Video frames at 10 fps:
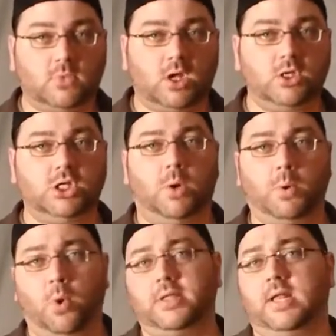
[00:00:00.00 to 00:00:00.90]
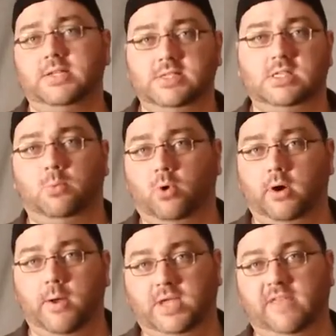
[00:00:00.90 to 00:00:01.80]
So we worked out a system where
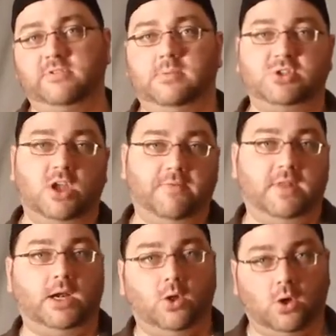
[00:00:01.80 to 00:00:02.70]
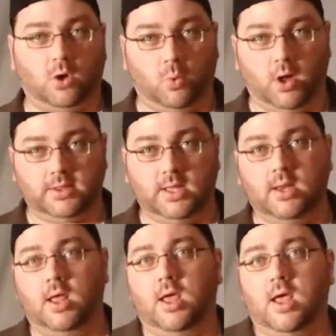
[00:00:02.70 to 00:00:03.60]
I would give him some stuff that I no longer wanted,
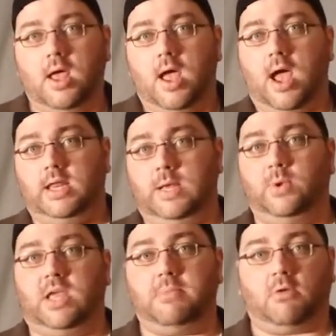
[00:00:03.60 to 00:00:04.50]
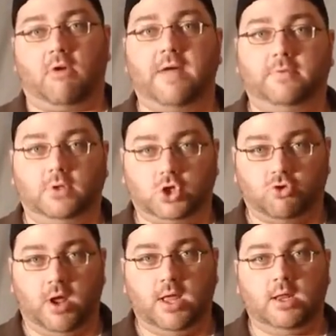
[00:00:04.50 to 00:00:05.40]
and he would give me the rifle in
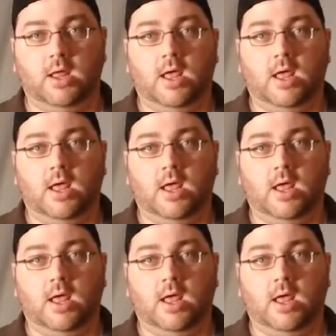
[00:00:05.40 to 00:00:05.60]
trade.